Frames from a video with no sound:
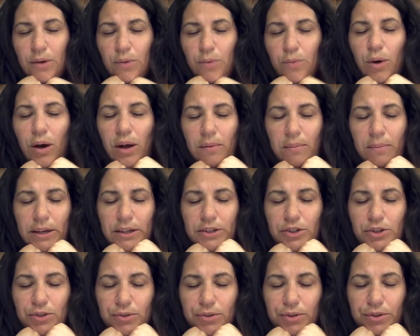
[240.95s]
What might
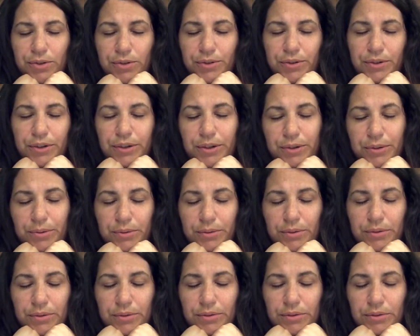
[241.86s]
Junior
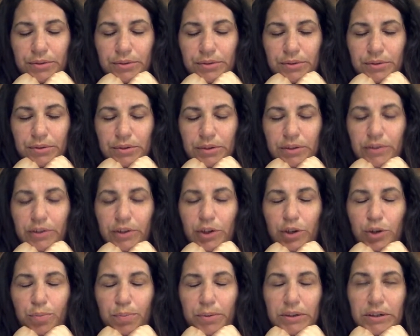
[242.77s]
do if he
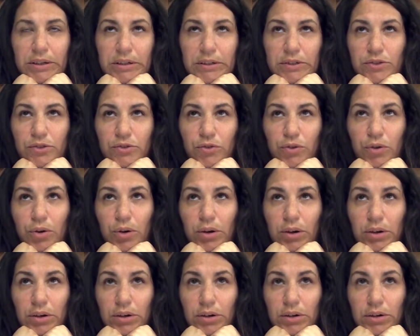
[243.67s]
opened his
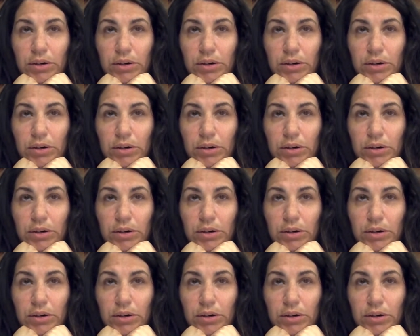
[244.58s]
drawer